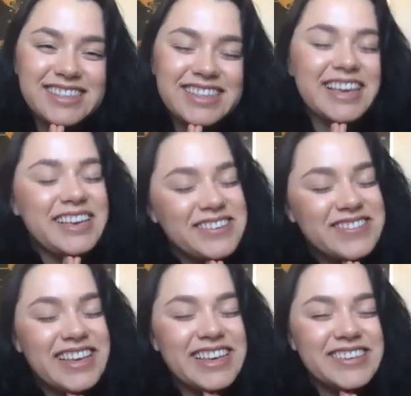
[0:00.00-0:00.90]
Thank you.
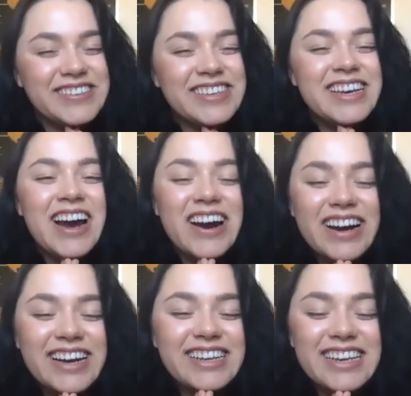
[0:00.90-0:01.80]
Thank you. All
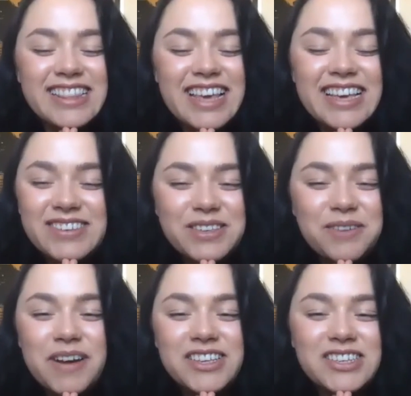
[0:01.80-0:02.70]
right. Thank you so
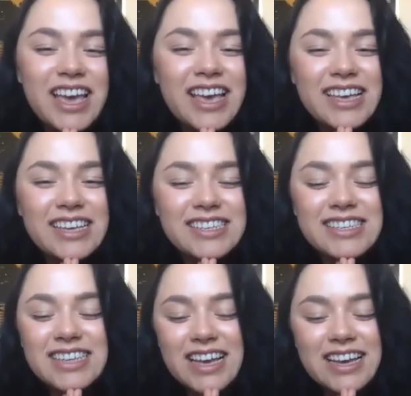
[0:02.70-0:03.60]
much. And
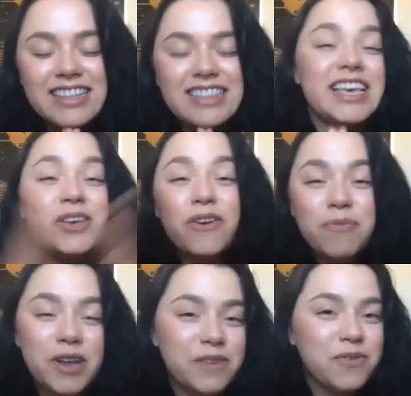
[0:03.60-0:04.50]
thank you,
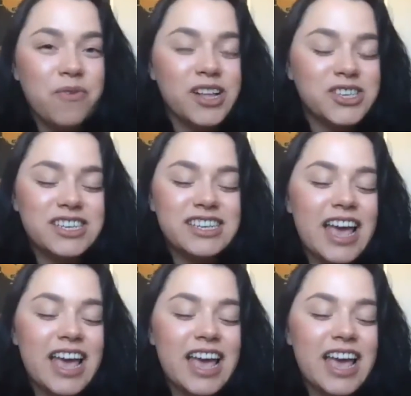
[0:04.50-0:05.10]
everybody, for watching.